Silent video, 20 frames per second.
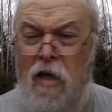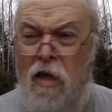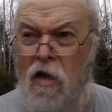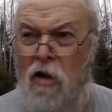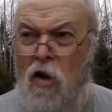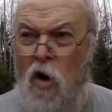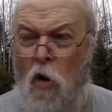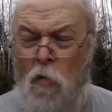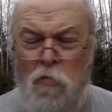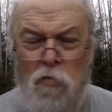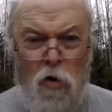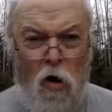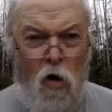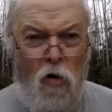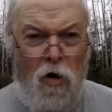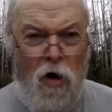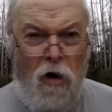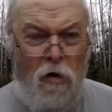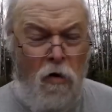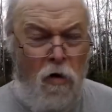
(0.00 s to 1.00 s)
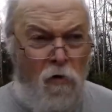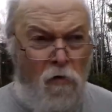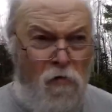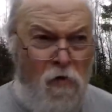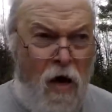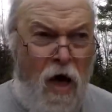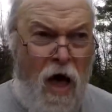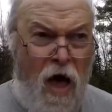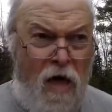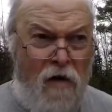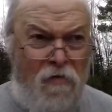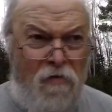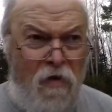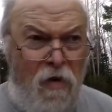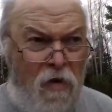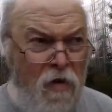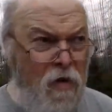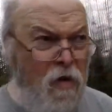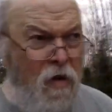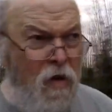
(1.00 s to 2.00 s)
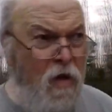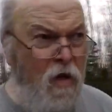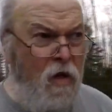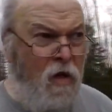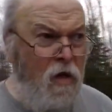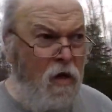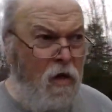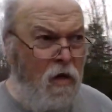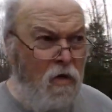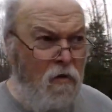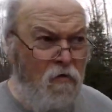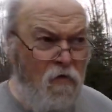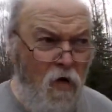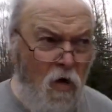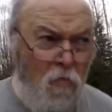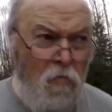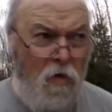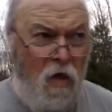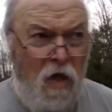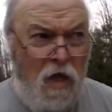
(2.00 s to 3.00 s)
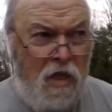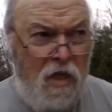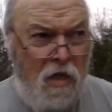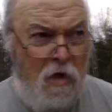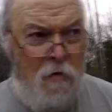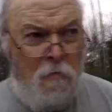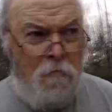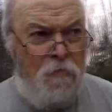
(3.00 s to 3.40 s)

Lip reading: GoPro Hero 5 to film this.